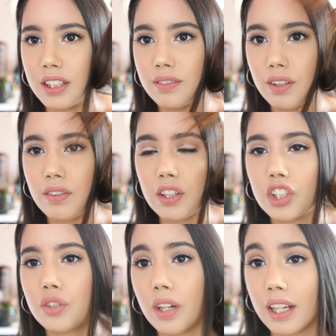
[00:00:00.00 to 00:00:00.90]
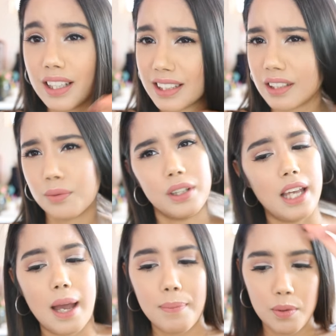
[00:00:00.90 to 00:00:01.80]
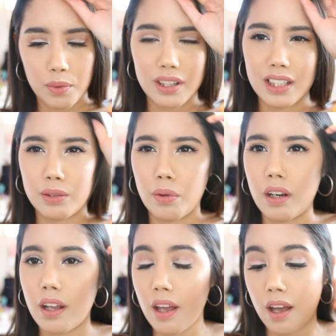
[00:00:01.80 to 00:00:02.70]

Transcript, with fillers: it's very very straight. It doesn't really happen with this one.